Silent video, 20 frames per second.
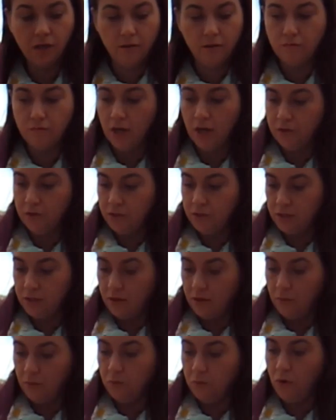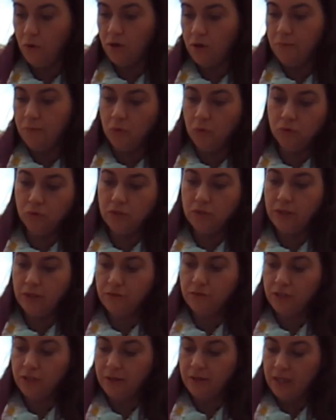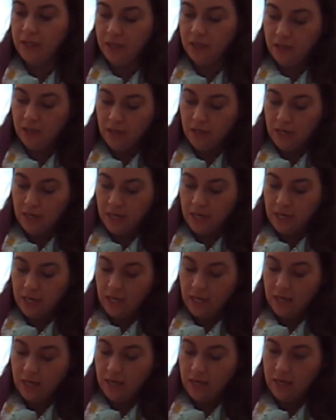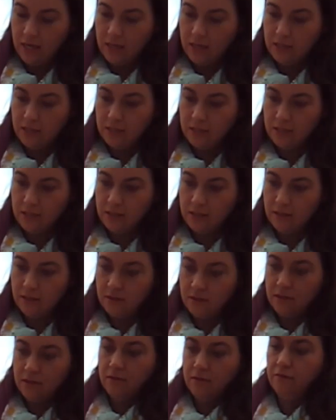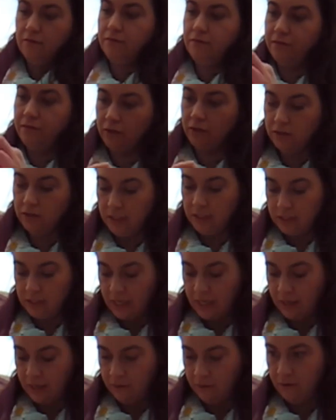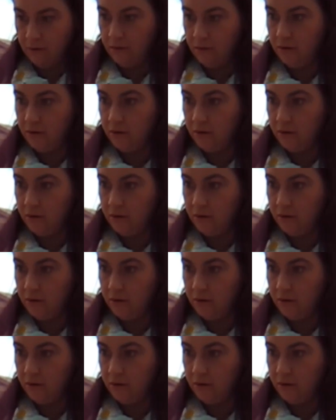rows, what I'm also doing is folding down